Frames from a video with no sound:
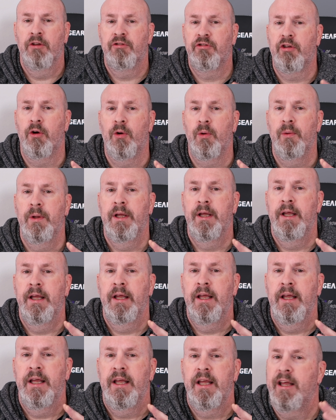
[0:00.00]
So
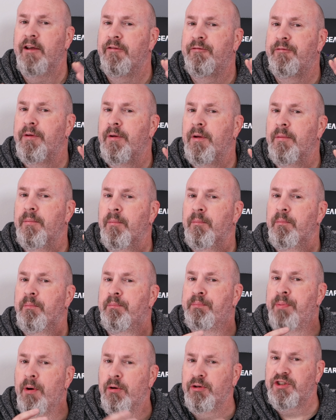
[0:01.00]
if
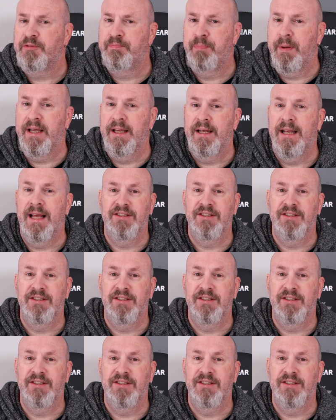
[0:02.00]
boost speed